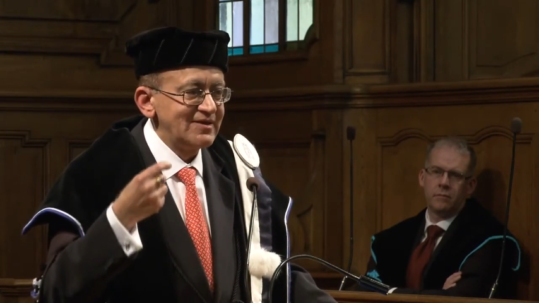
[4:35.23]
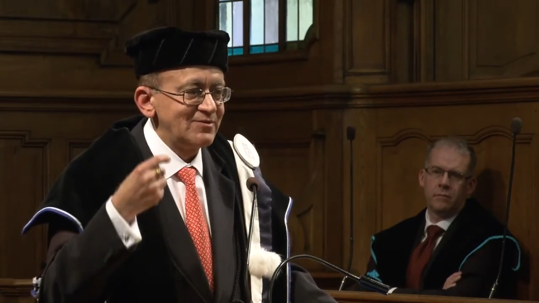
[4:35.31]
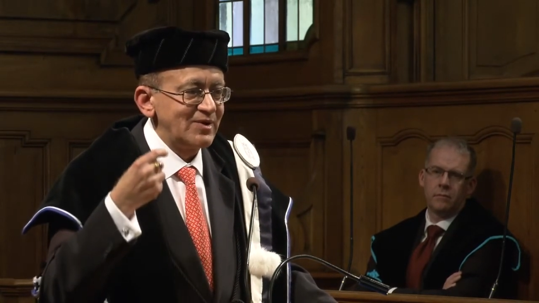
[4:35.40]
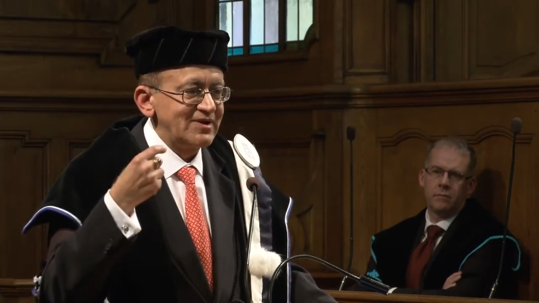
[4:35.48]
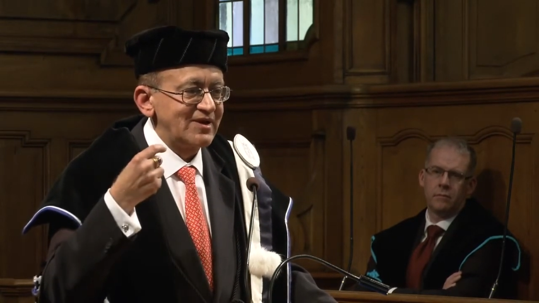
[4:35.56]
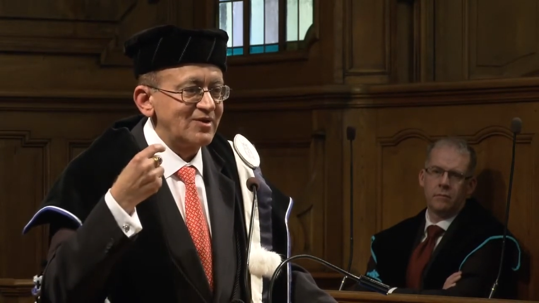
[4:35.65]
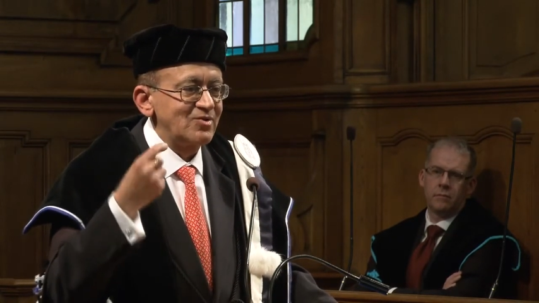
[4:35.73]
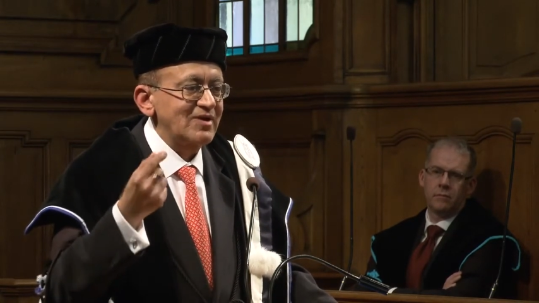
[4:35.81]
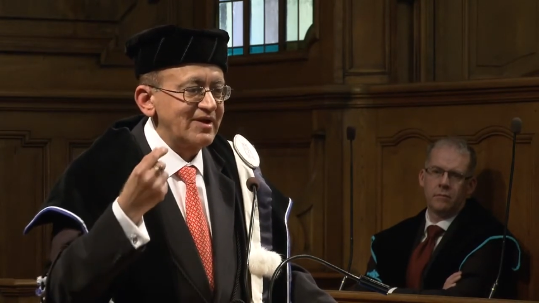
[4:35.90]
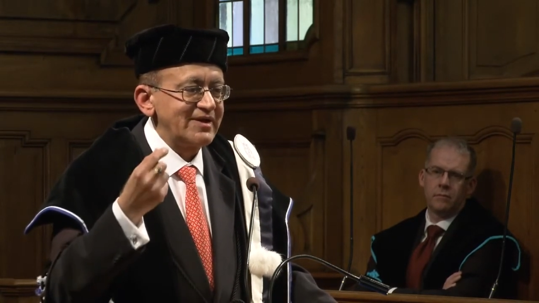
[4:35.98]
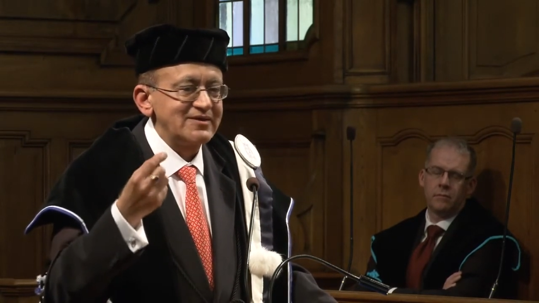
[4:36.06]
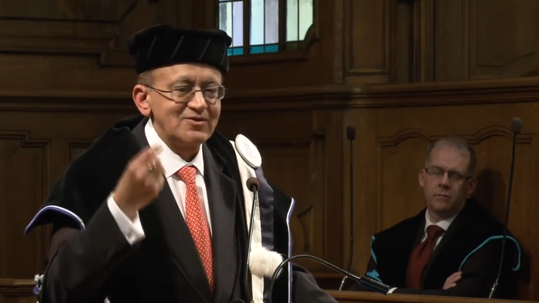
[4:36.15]
Speaker 1: when it looked
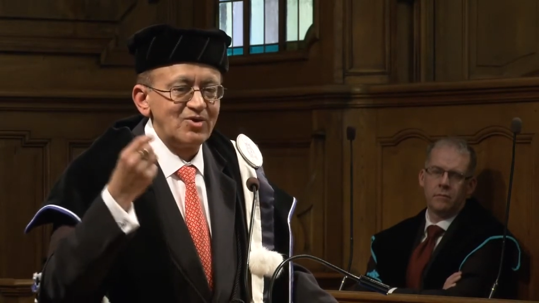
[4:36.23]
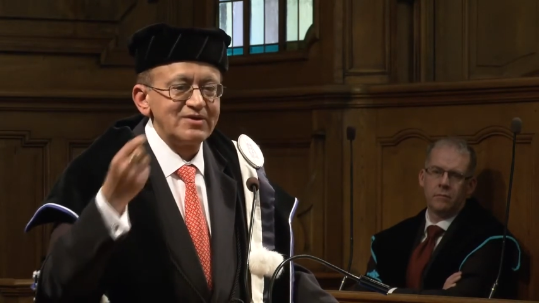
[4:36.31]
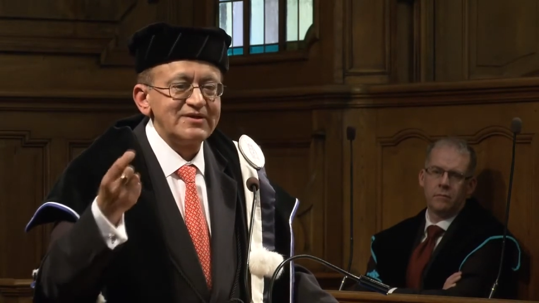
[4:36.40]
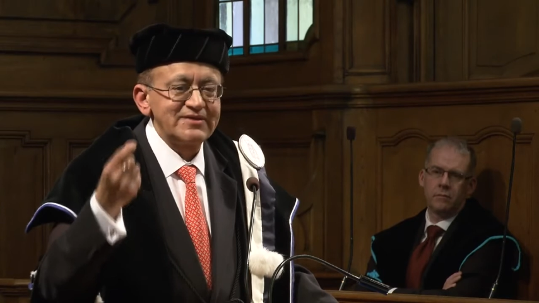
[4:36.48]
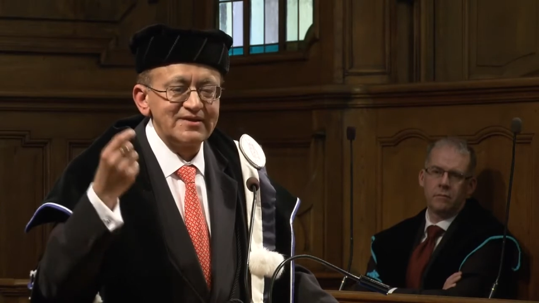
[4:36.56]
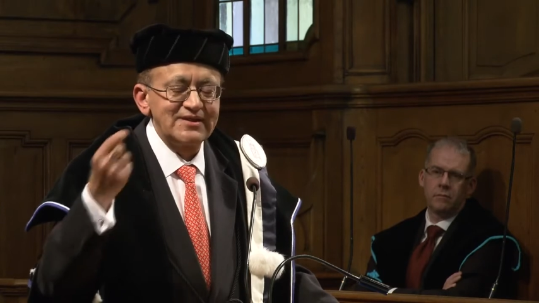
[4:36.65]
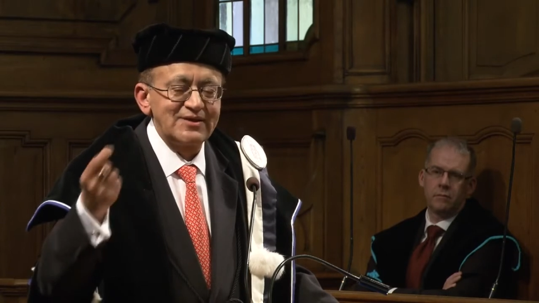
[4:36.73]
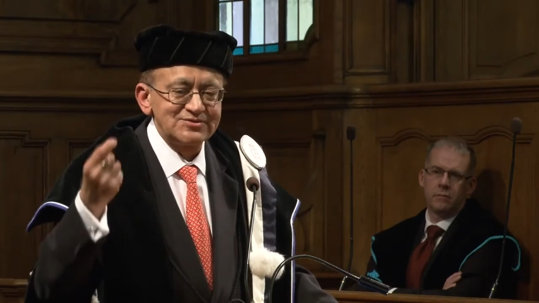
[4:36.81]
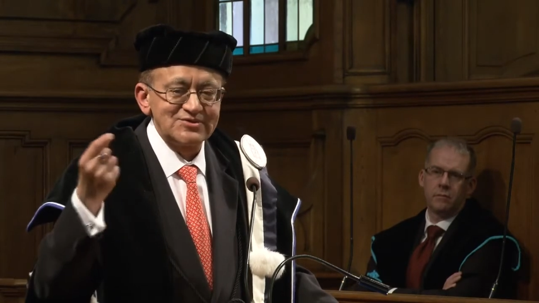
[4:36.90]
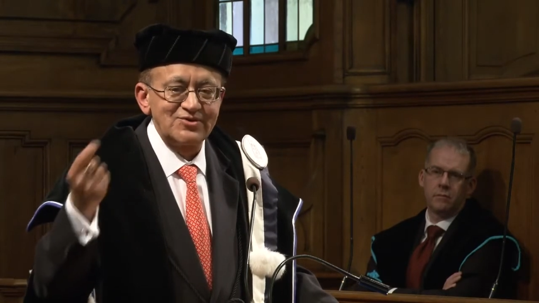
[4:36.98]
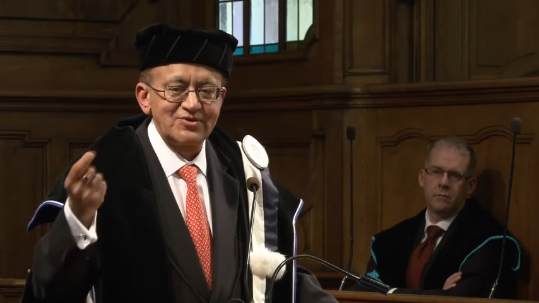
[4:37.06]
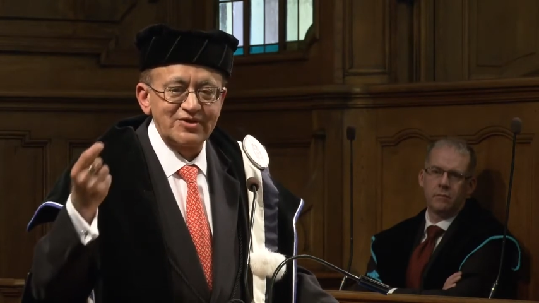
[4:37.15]
like the only thing that
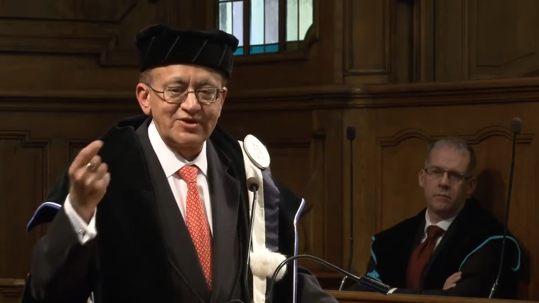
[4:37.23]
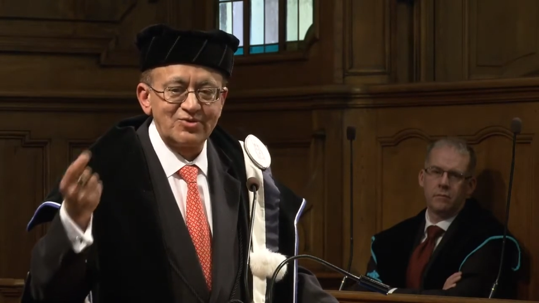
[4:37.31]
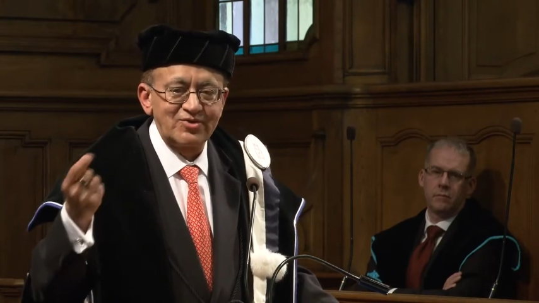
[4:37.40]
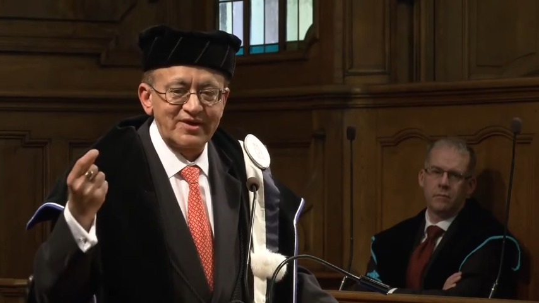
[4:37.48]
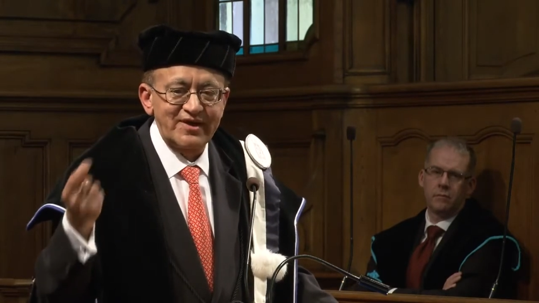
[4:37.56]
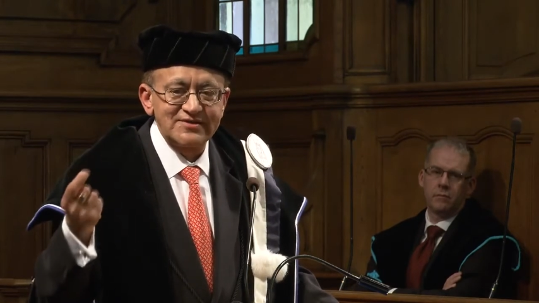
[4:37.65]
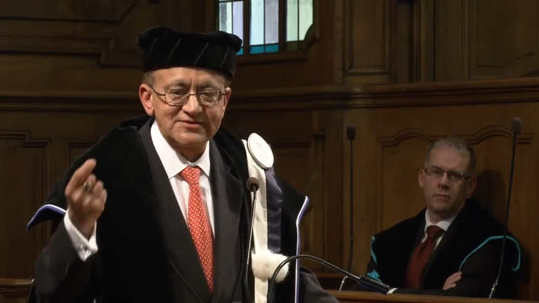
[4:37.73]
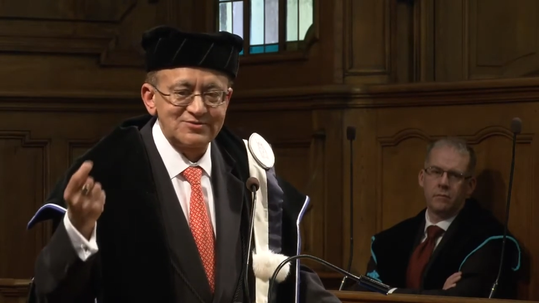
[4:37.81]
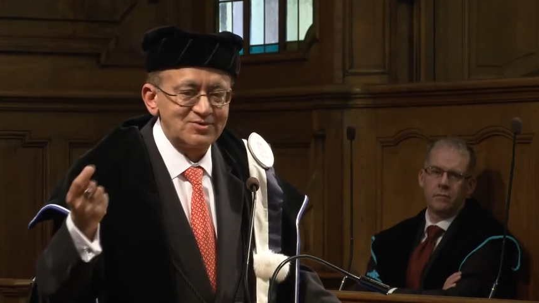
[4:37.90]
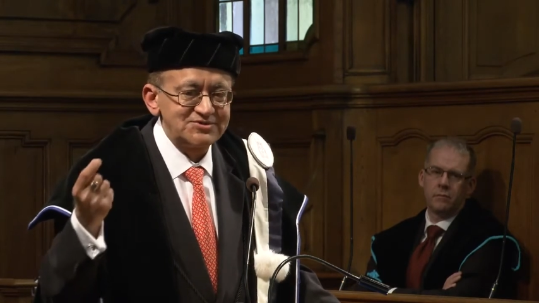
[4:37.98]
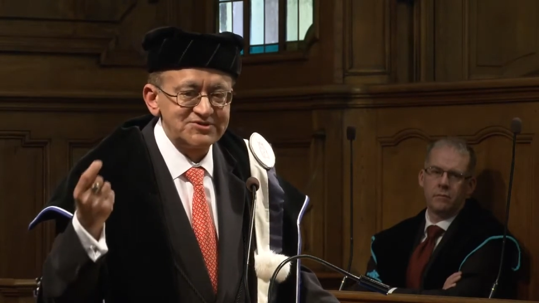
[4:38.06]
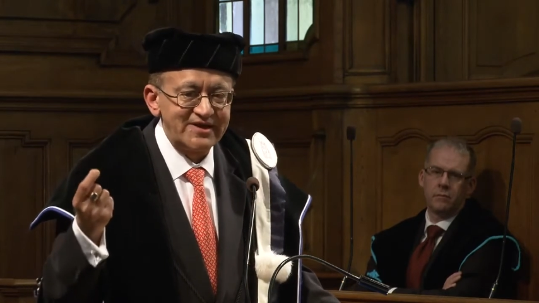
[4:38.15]
was going to cure cancer
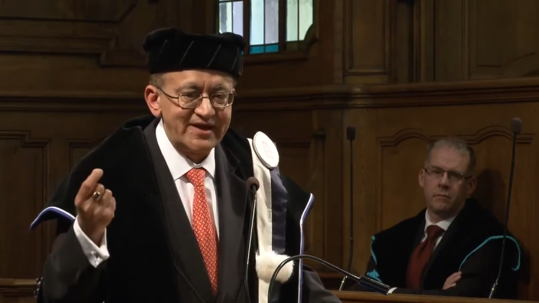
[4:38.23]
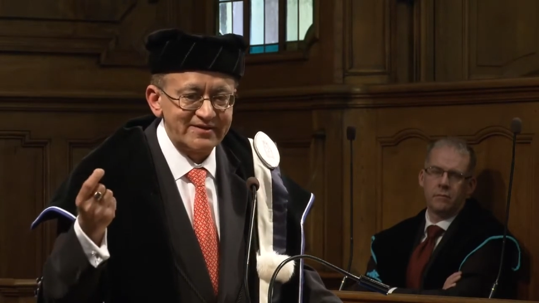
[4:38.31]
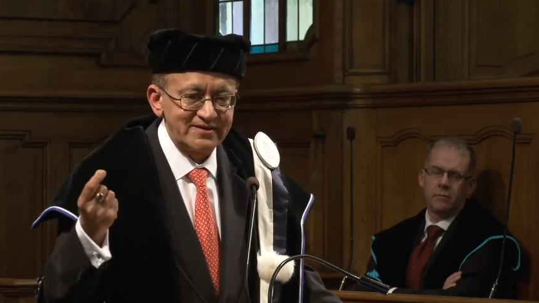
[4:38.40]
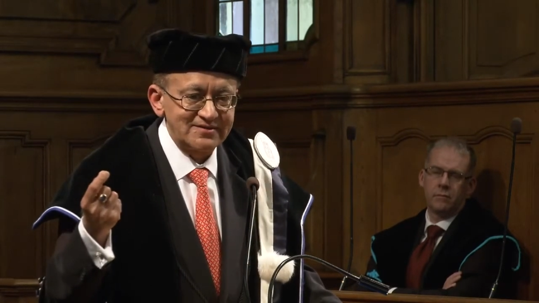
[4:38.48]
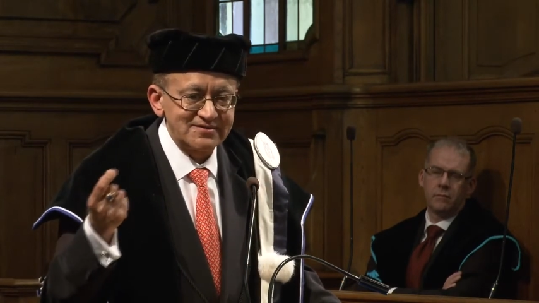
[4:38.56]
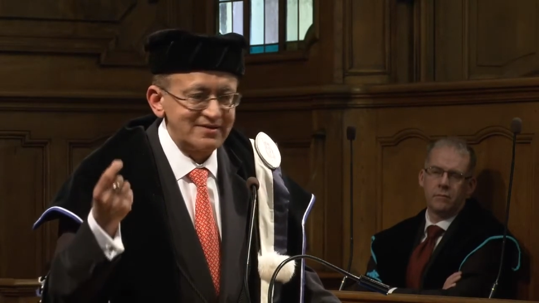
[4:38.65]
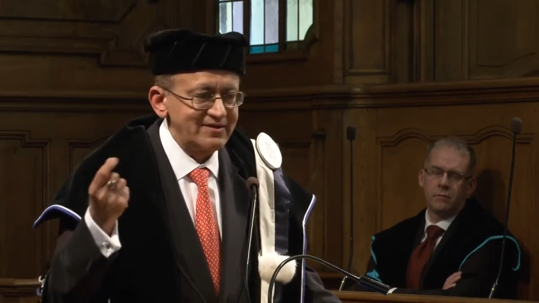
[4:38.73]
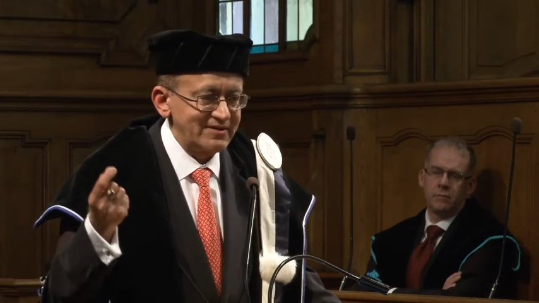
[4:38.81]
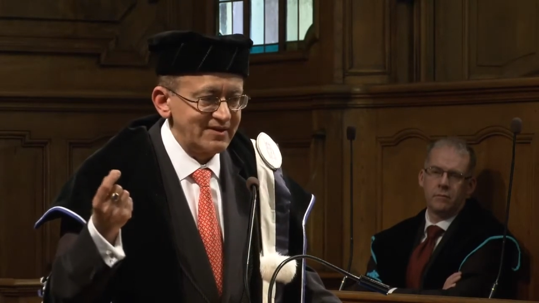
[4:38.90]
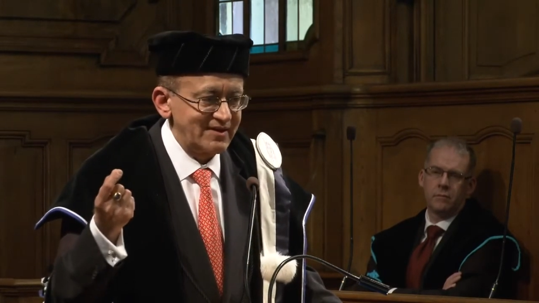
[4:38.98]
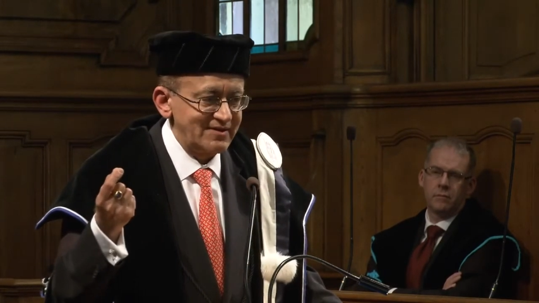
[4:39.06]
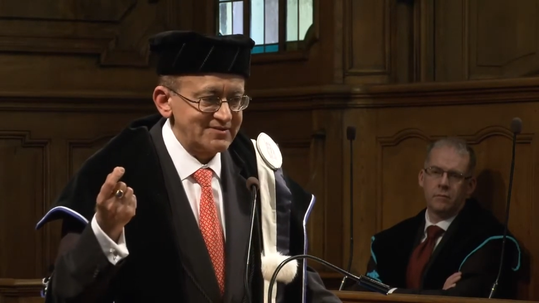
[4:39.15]
was genetics and
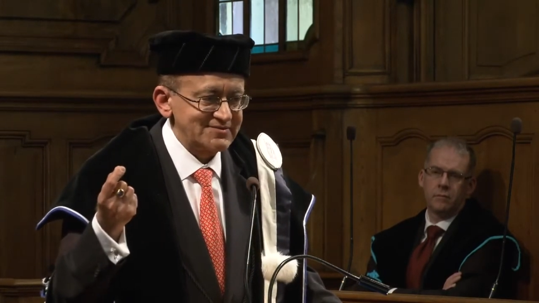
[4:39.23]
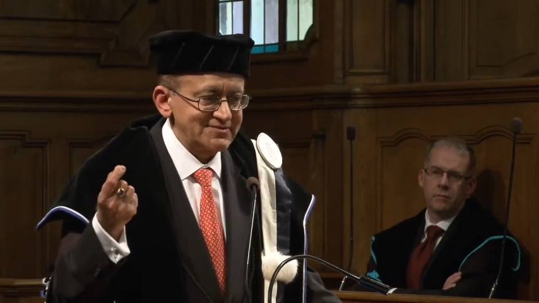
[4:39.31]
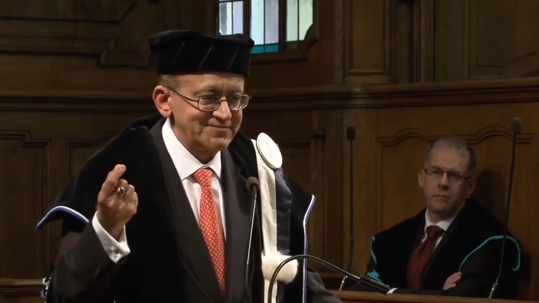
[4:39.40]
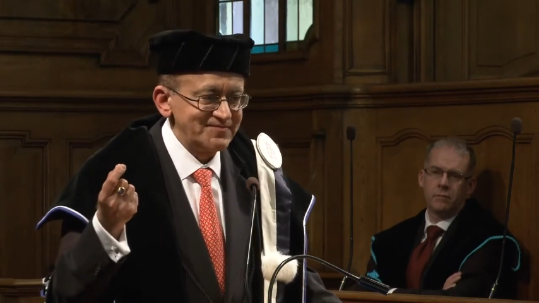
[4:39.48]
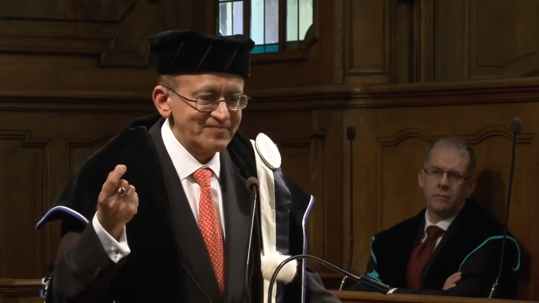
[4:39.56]
nothing else.